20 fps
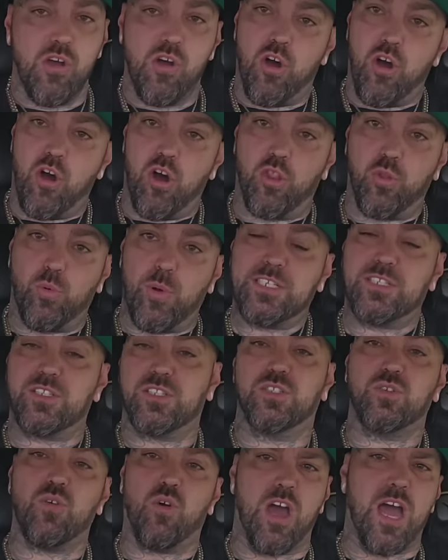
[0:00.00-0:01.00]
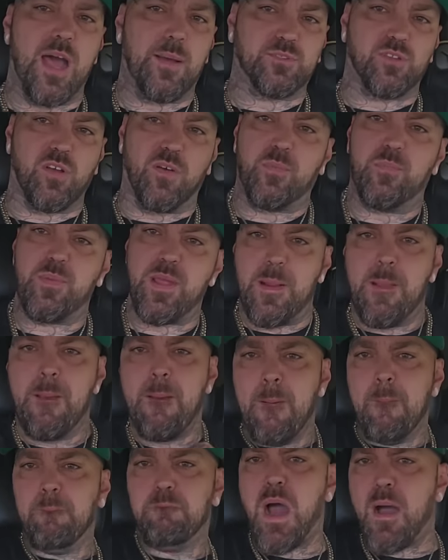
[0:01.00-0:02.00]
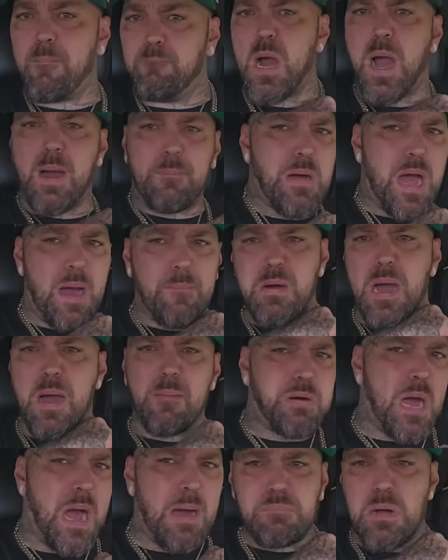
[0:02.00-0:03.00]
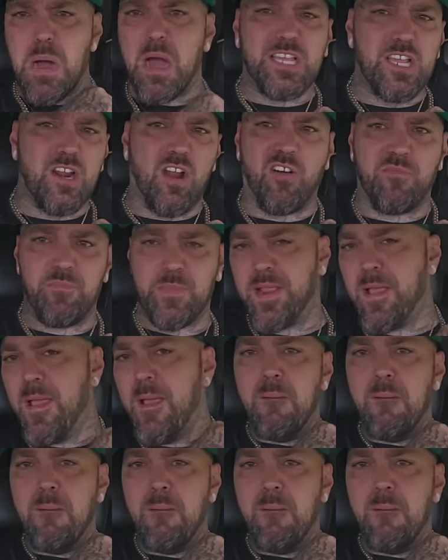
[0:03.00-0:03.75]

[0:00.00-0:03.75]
all the way to the door. Hops off the bed. Bam, bam, bam, bam, bam, bam. Get off me.